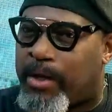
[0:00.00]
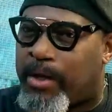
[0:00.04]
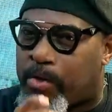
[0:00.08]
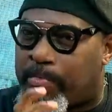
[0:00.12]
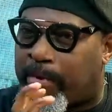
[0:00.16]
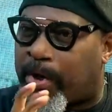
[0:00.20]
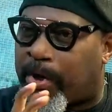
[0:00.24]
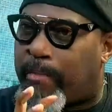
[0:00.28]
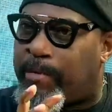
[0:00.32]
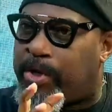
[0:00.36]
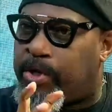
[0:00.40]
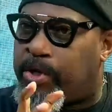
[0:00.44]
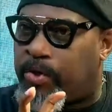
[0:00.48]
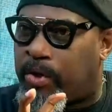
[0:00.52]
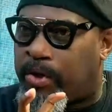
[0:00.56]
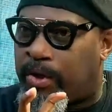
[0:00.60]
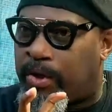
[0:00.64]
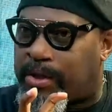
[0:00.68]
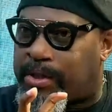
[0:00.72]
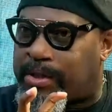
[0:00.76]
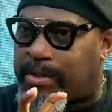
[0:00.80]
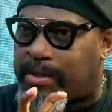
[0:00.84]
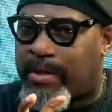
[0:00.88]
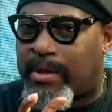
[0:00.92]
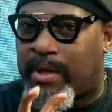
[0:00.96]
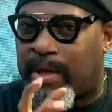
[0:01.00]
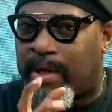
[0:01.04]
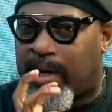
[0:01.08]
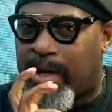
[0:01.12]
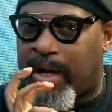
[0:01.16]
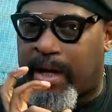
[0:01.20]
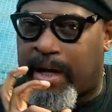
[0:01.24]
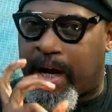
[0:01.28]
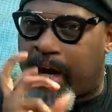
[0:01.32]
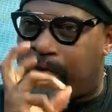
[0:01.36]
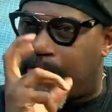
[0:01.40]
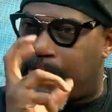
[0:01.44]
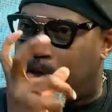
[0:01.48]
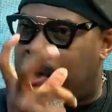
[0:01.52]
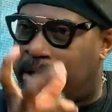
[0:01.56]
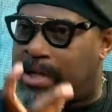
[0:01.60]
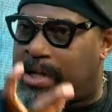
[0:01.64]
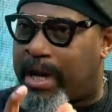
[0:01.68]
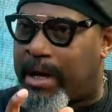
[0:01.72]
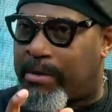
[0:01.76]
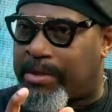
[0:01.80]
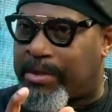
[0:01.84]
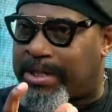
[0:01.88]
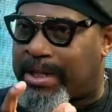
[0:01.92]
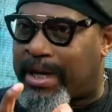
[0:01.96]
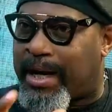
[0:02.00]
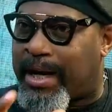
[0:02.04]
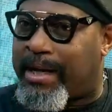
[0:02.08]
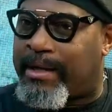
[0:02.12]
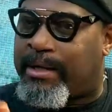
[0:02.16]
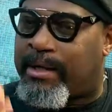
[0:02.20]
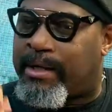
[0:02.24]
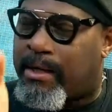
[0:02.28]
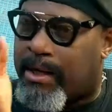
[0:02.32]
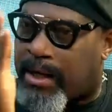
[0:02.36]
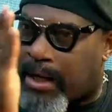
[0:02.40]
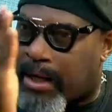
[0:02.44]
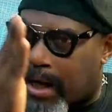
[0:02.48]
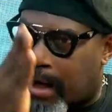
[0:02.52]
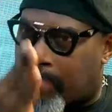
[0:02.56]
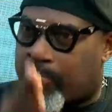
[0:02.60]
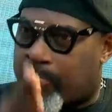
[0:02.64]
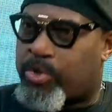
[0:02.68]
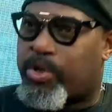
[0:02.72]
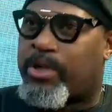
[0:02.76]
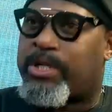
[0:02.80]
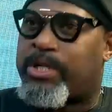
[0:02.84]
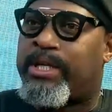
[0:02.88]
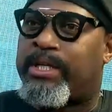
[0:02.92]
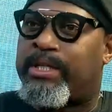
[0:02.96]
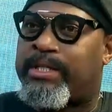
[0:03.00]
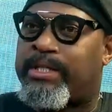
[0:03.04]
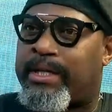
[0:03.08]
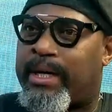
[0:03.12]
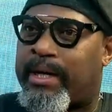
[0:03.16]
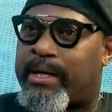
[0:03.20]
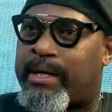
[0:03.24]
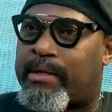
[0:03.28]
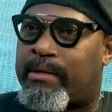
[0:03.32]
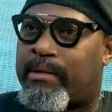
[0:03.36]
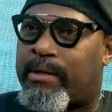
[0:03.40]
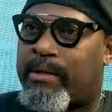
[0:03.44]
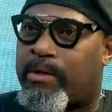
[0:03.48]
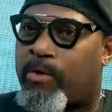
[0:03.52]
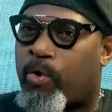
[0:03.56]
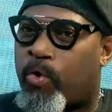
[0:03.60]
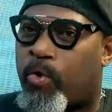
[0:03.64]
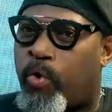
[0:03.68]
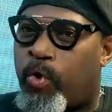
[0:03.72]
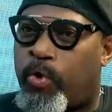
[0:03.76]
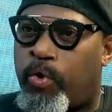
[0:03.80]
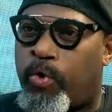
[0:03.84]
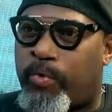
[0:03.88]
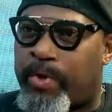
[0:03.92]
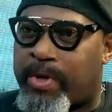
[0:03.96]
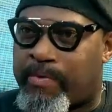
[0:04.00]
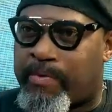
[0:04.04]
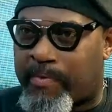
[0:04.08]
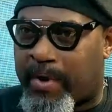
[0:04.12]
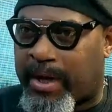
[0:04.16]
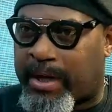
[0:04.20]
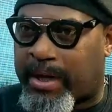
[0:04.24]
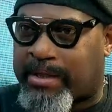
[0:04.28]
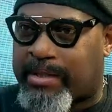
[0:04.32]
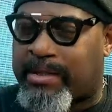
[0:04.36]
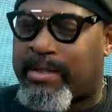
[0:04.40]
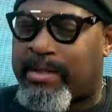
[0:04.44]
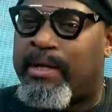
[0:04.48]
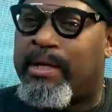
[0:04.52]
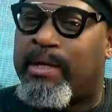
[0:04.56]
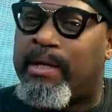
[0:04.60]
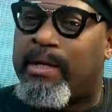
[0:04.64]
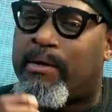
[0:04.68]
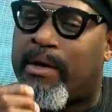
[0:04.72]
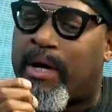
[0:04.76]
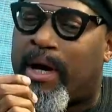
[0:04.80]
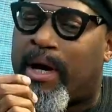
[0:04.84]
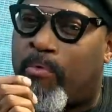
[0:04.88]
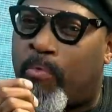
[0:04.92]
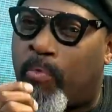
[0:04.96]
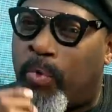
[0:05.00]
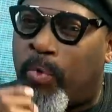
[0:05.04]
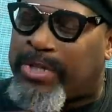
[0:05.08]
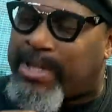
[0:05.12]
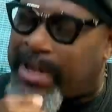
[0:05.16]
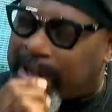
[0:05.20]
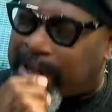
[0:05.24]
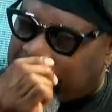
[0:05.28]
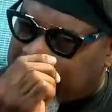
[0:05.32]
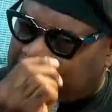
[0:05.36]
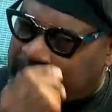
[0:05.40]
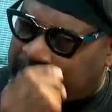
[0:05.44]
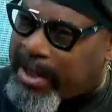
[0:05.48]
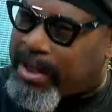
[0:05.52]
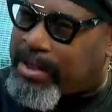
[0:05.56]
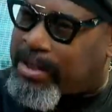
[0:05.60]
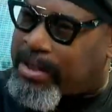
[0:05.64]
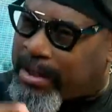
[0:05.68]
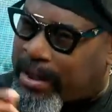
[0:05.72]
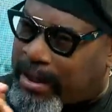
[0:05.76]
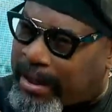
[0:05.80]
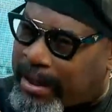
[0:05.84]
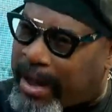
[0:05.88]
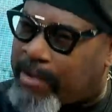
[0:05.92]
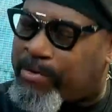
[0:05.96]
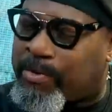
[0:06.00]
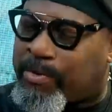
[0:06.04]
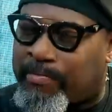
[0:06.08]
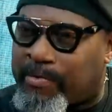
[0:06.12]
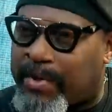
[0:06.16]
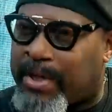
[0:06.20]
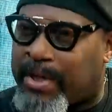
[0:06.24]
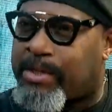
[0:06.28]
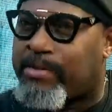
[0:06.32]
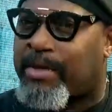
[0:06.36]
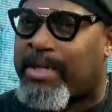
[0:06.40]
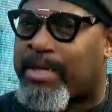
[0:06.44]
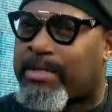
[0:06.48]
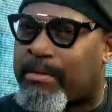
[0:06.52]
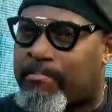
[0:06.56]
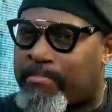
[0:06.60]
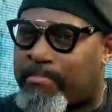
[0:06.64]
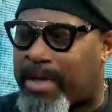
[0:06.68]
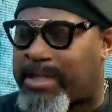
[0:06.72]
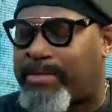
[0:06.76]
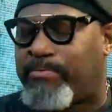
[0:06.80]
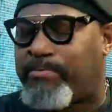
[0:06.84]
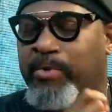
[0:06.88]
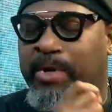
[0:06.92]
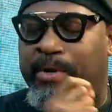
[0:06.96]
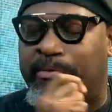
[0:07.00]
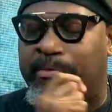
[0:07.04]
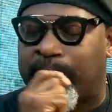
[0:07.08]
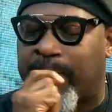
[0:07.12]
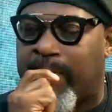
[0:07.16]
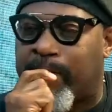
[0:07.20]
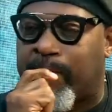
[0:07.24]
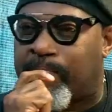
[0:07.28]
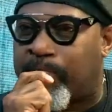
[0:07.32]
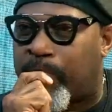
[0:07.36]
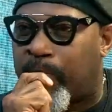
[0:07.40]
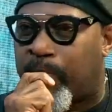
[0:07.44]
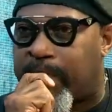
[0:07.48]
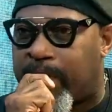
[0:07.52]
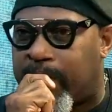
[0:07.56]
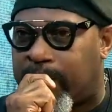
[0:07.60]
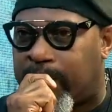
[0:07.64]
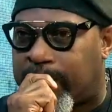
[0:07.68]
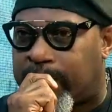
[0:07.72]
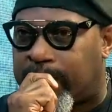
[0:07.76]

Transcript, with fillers: You become a donut, heavy on the outside, empty on the inside. Hollow effect. What has changed in the lives of Nigerians in the past four years?